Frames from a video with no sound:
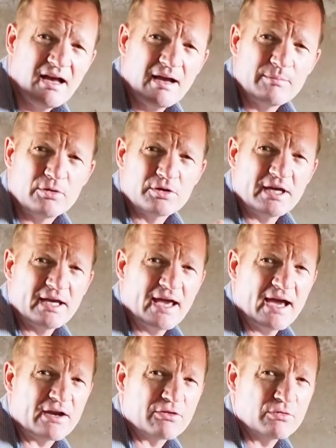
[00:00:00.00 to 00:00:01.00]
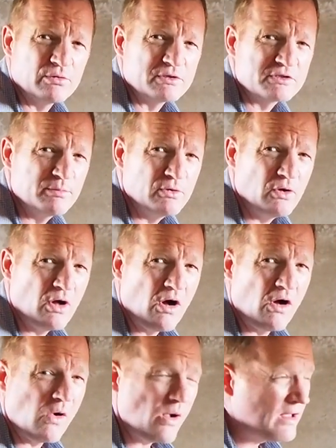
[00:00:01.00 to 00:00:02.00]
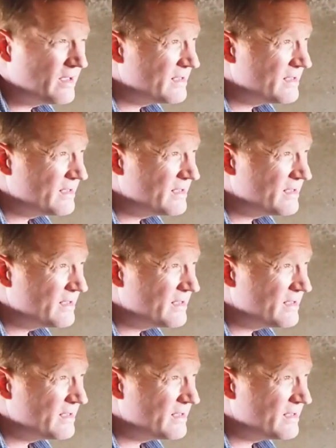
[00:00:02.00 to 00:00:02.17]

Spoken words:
I'm looking out through a small hole